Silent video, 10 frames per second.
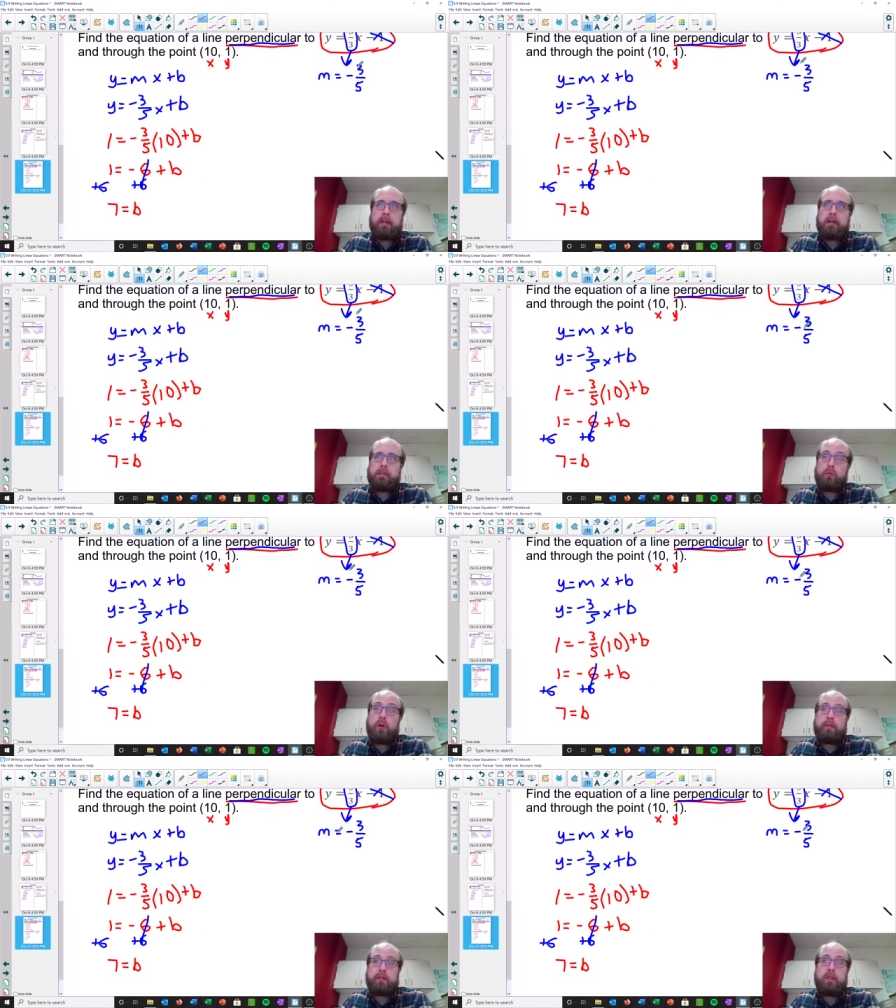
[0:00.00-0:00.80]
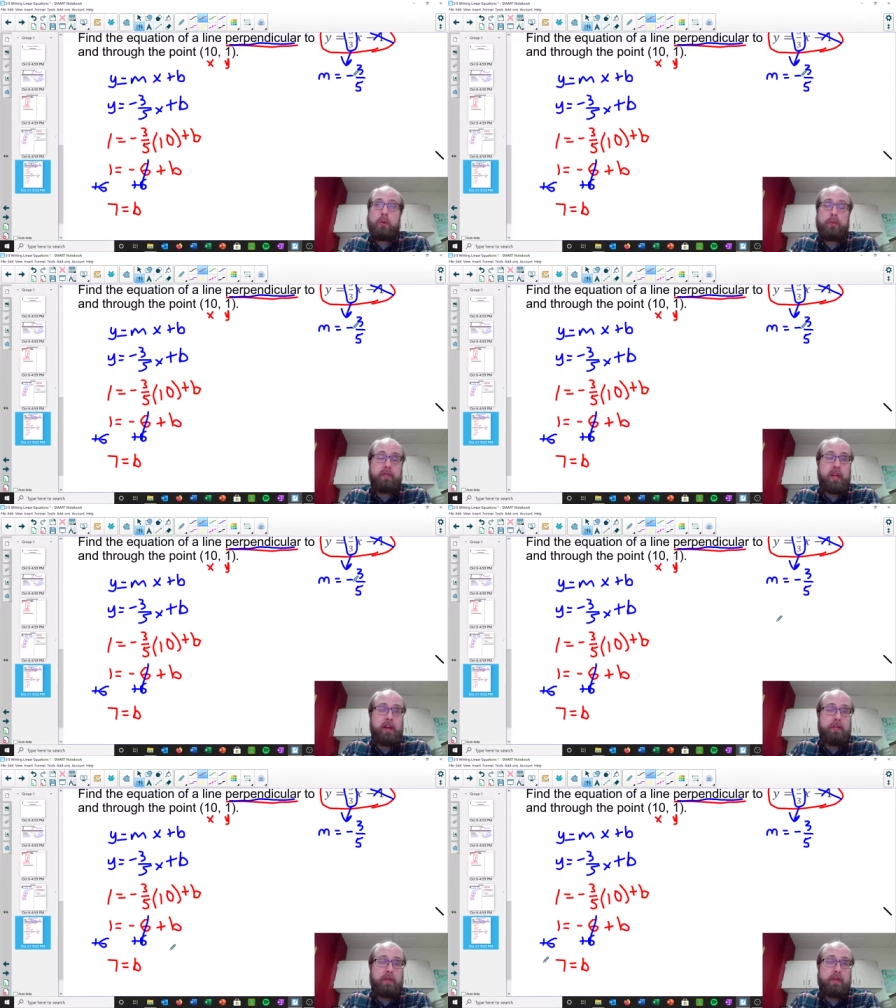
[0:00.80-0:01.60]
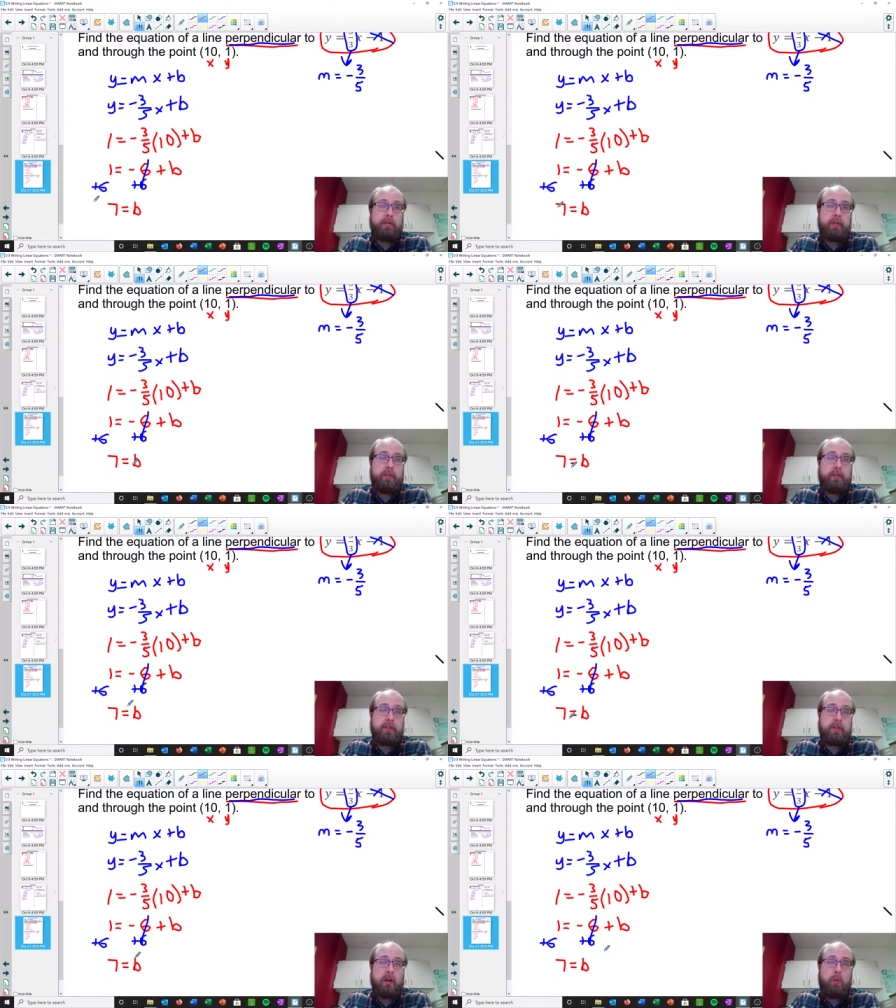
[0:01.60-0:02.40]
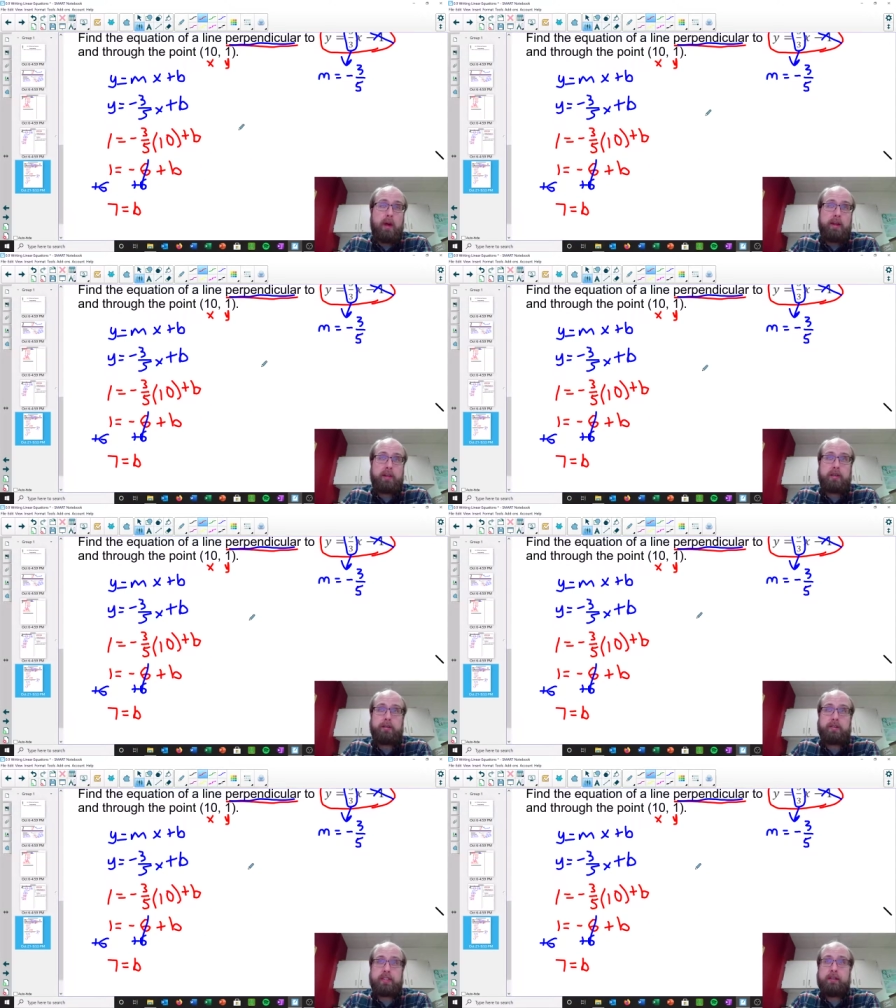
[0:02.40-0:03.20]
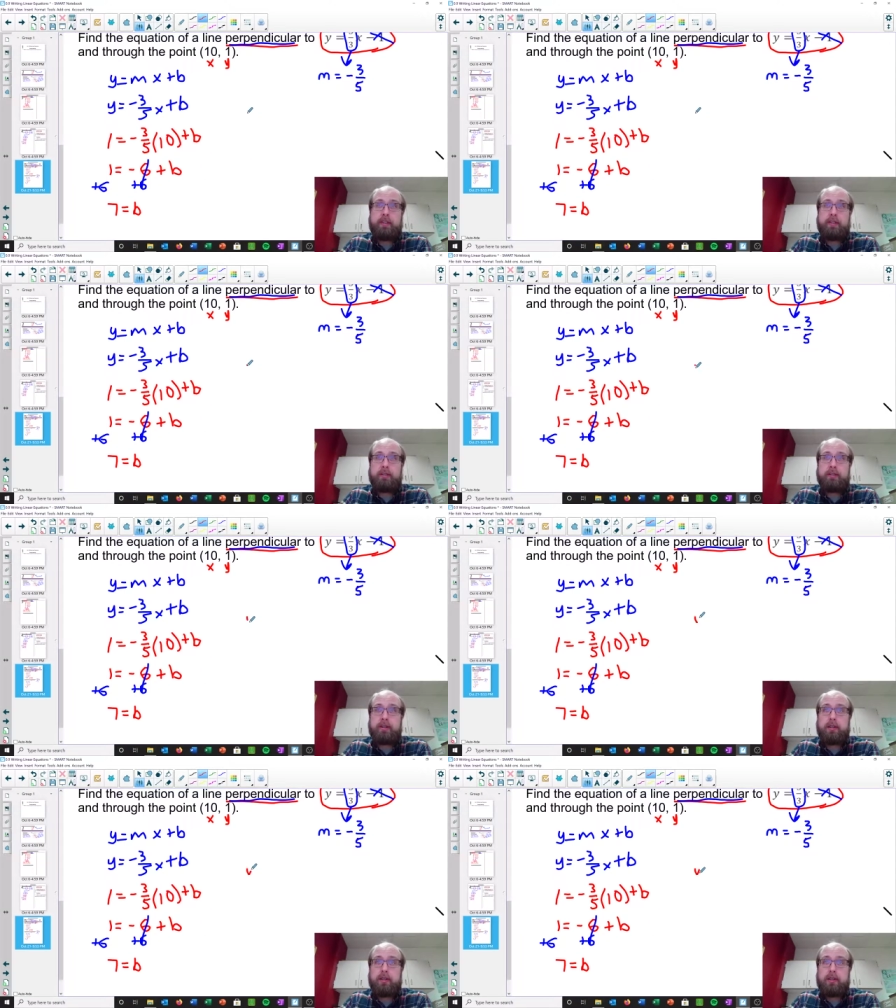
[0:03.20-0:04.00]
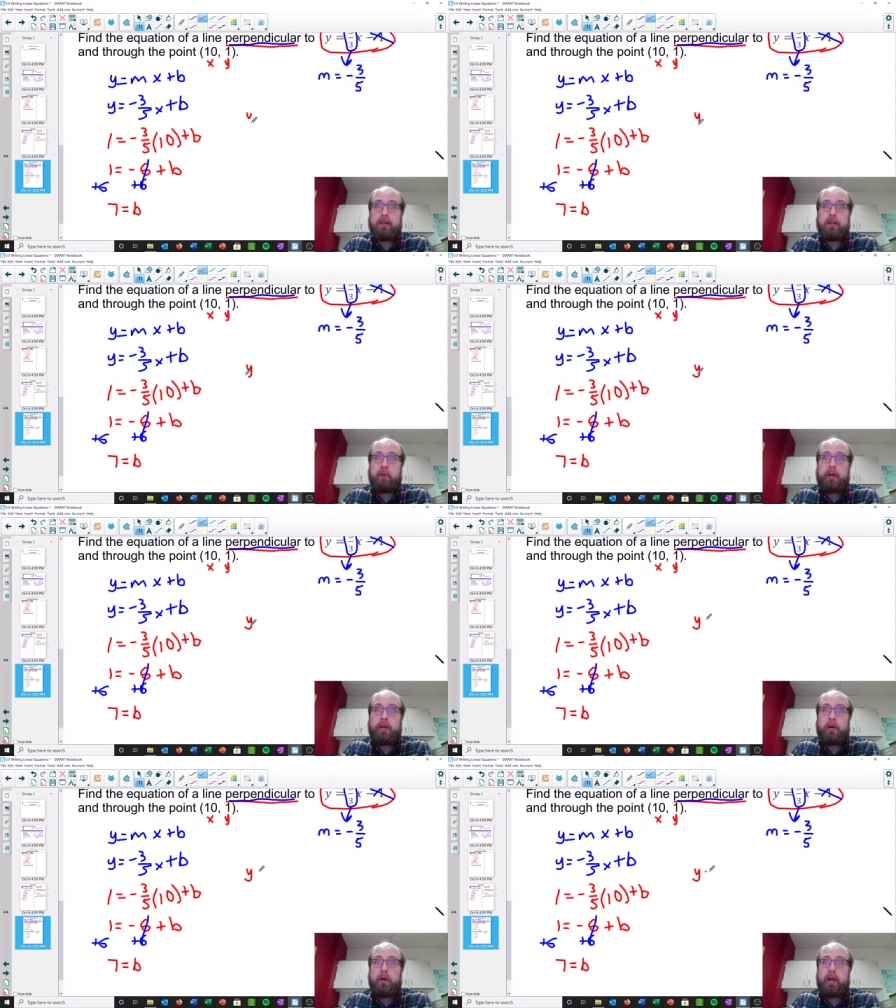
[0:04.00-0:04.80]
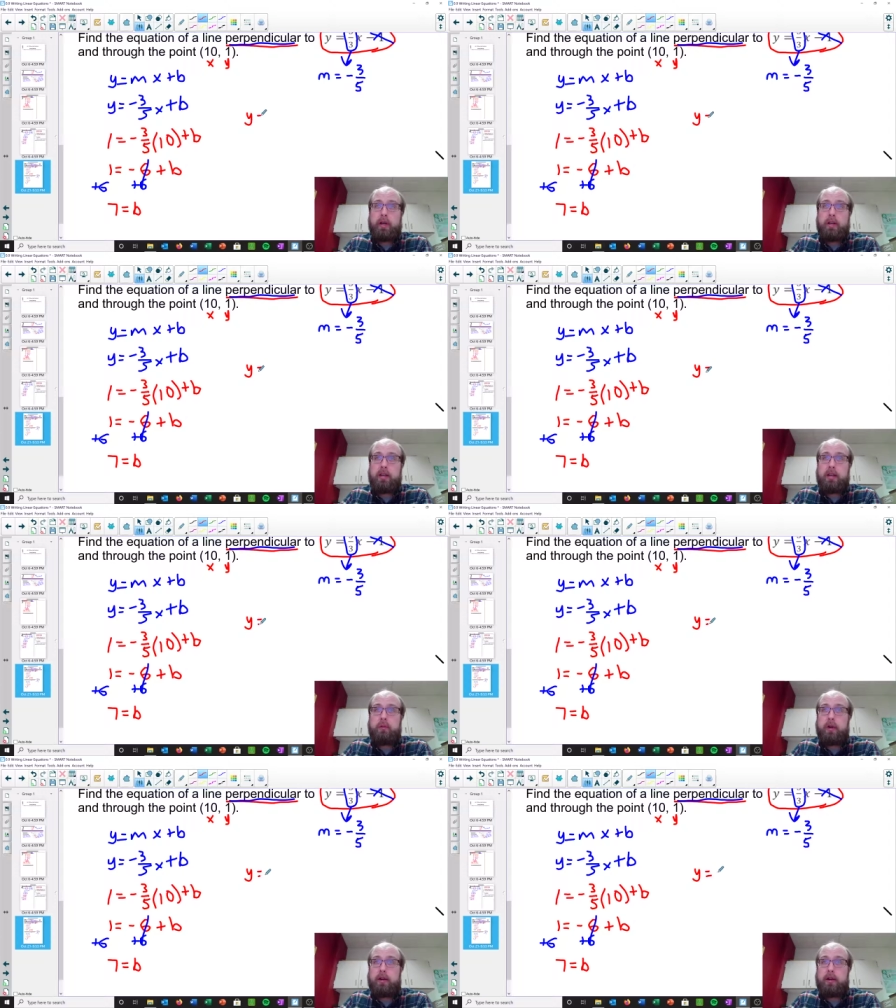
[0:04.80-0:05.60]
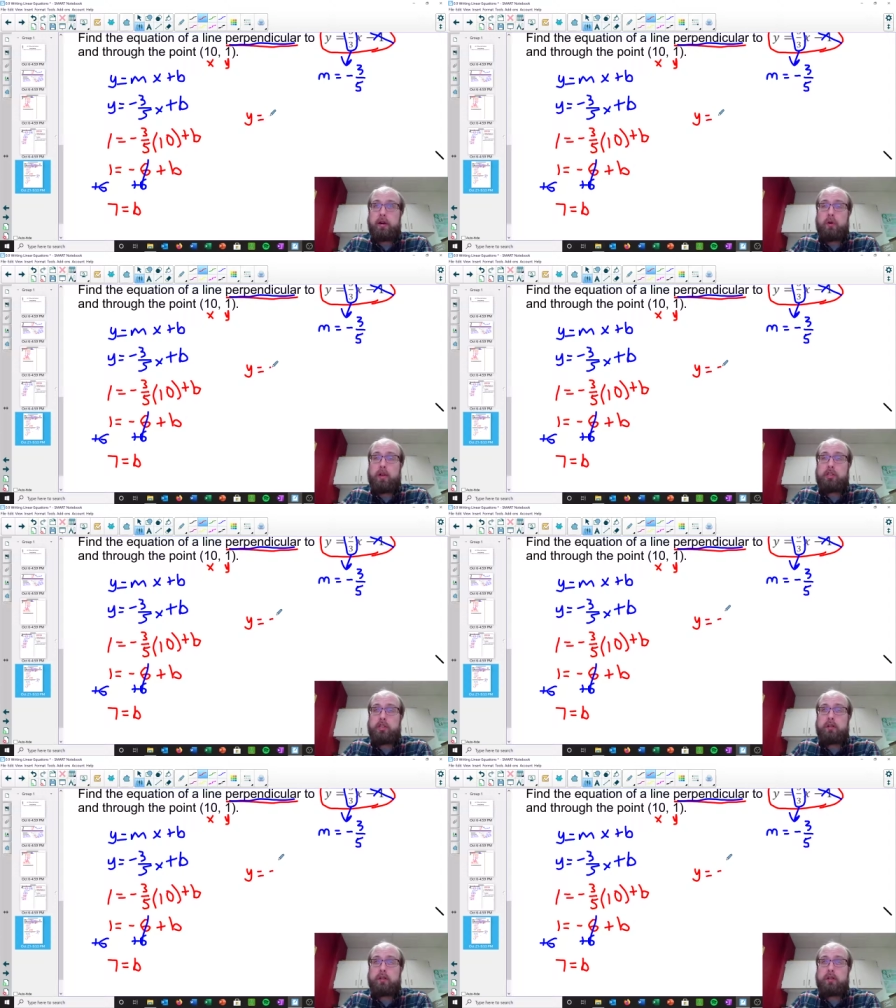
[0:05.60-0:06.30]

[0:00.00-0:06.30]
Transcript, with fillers: And so we have a slope of negative 3 fifths, a y-intercept of 7. We can go ahead and write our equation.